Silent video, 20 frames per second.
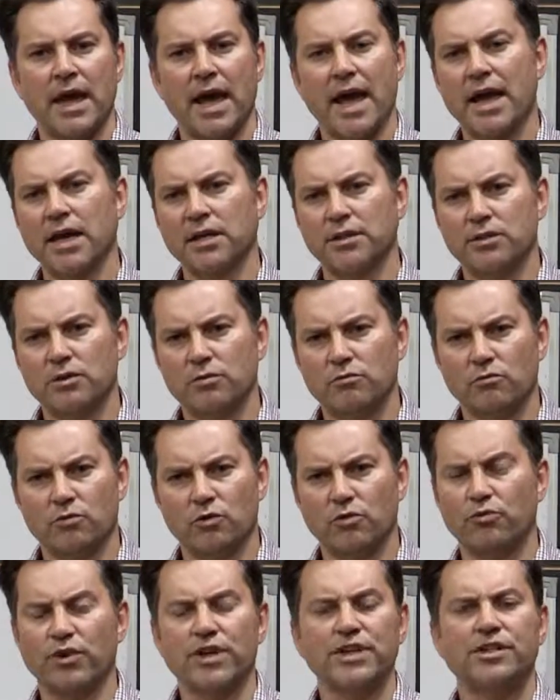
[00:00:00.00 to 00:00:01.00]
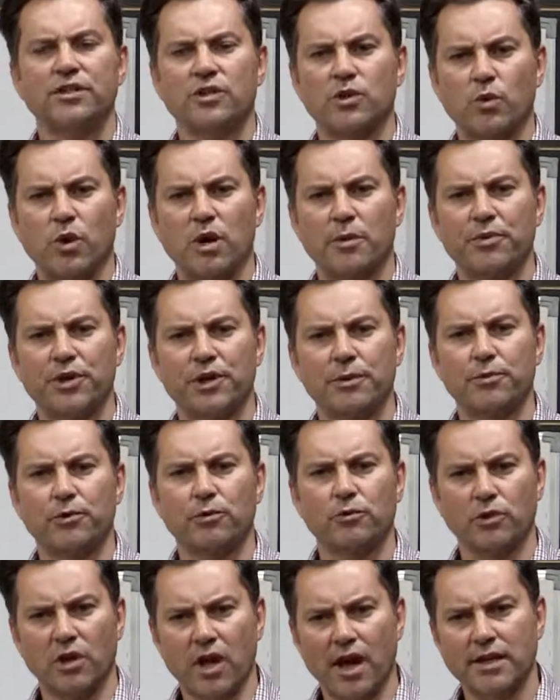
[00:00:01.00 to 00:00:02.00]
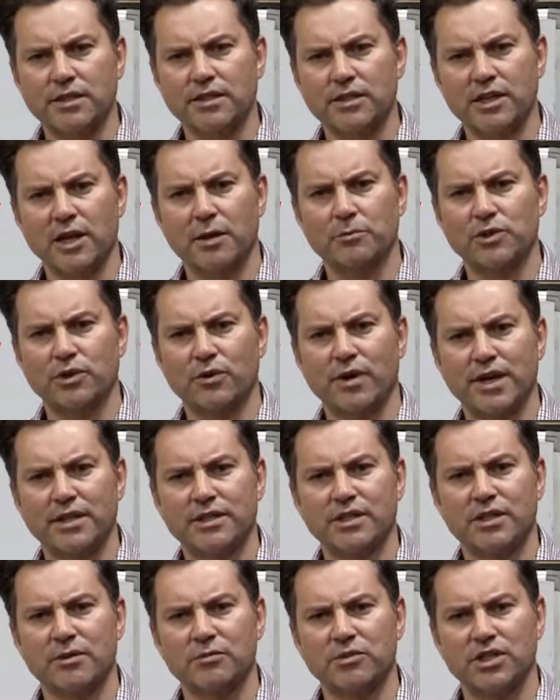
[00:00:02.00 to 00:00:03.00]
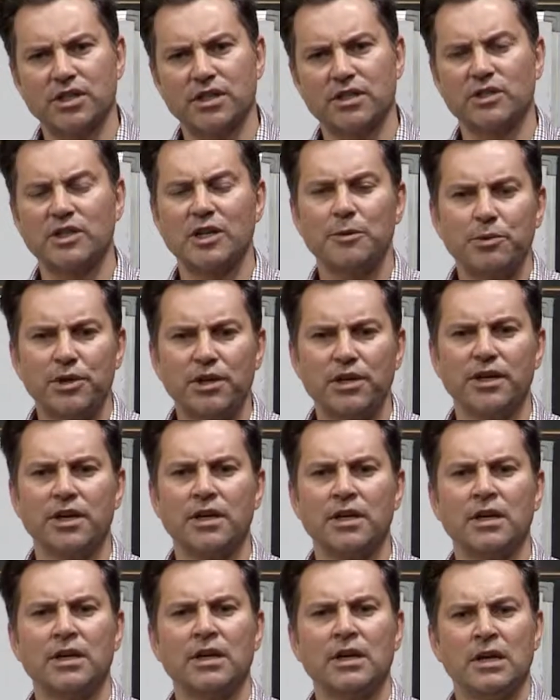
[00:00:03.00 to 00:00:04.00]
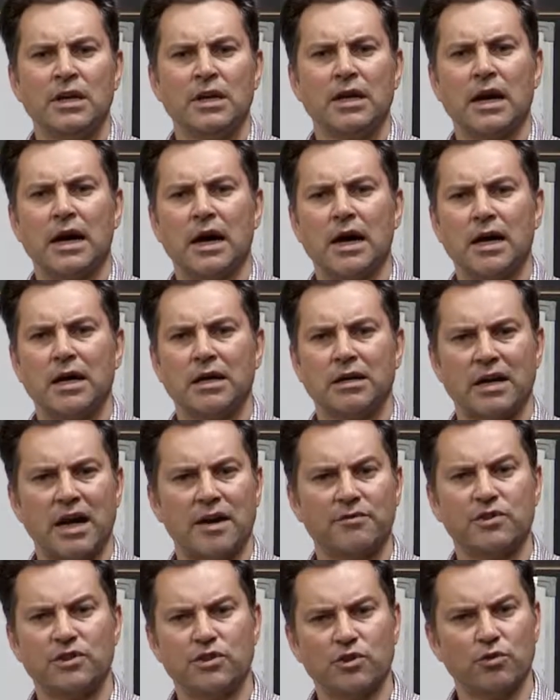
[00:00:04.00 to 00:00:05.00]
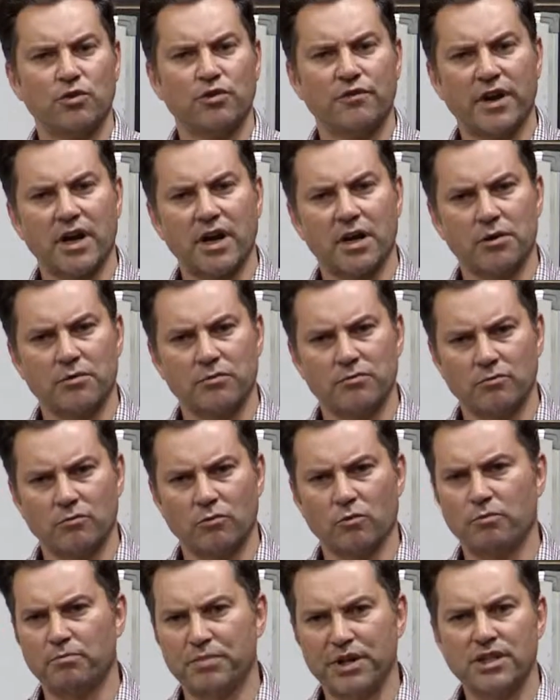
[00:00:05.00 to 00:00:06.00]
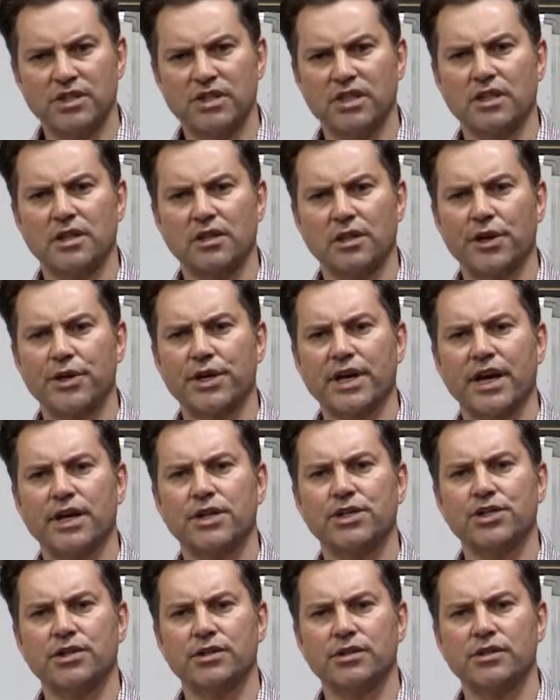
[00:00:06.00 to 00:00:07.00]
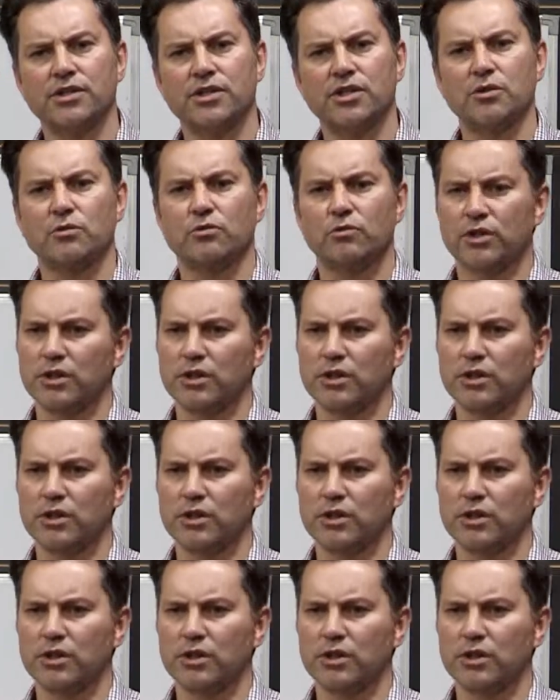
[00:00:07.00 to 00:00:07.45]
And the reasons why people like to come to ATMC typically have to do with our big city locations.